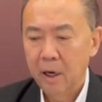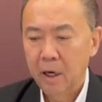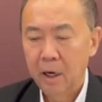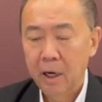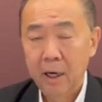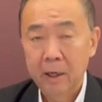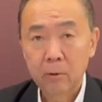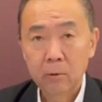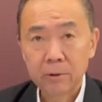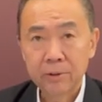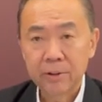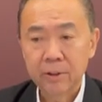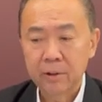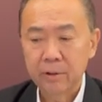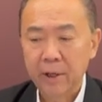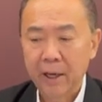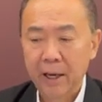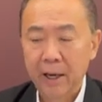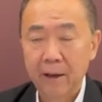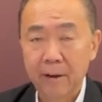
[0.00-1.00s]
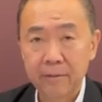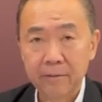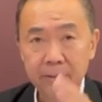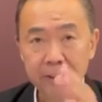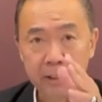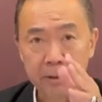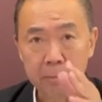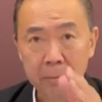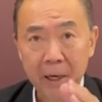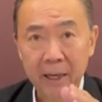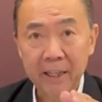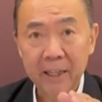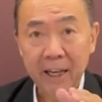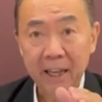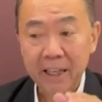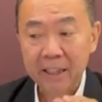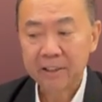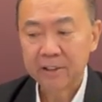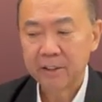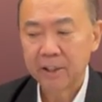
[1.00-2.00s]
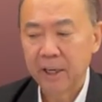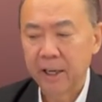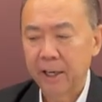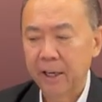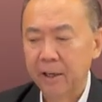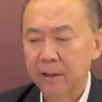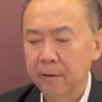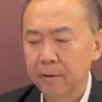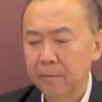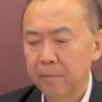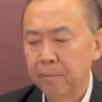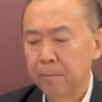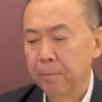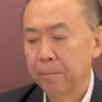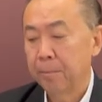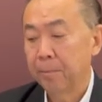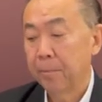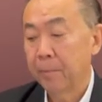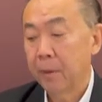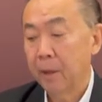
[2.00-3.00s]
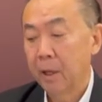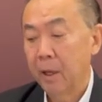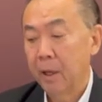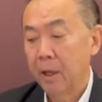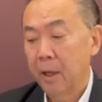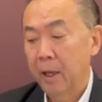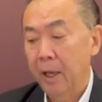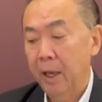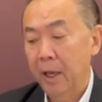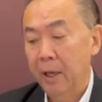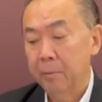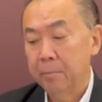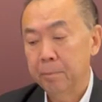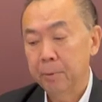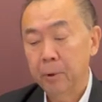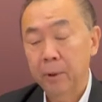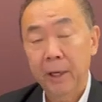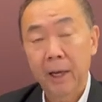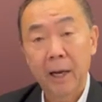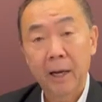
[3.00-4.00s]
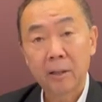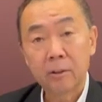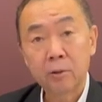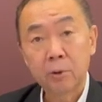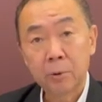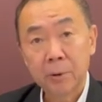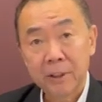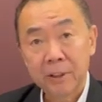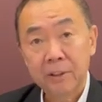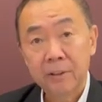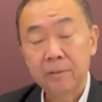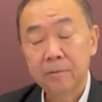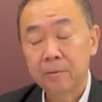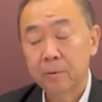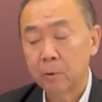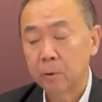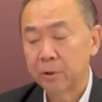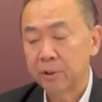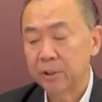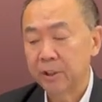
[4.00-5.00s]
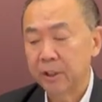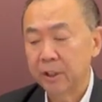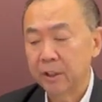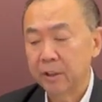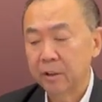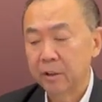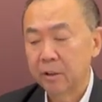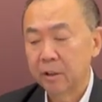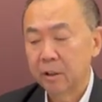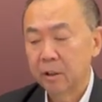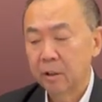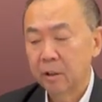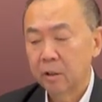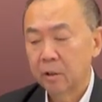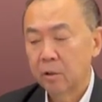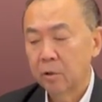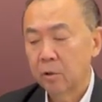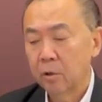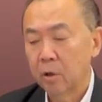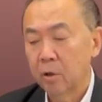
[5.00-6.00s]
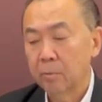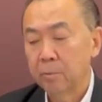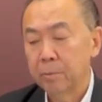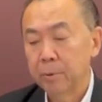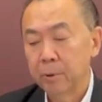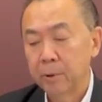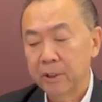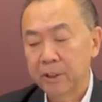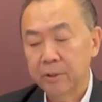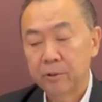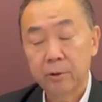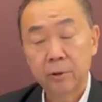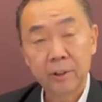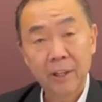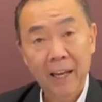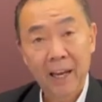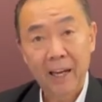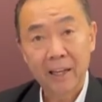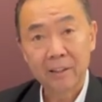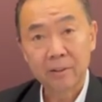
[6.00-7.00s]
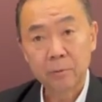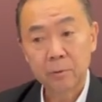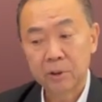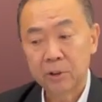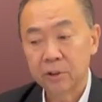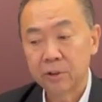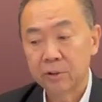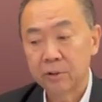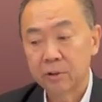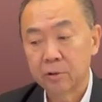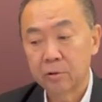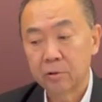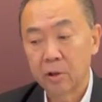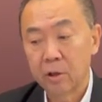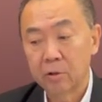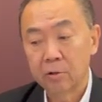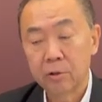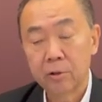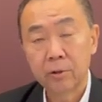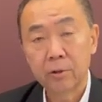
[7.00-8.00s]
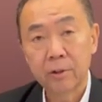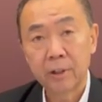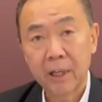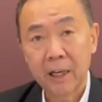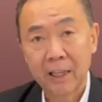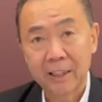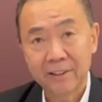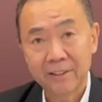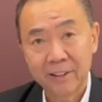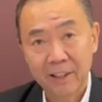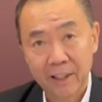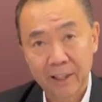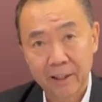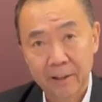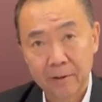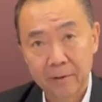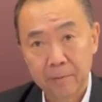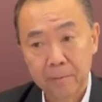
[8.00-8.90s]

I also have in my next layer a Pauillac 2014 Grand Puy Ducasse, which is a Grand Cru Classé.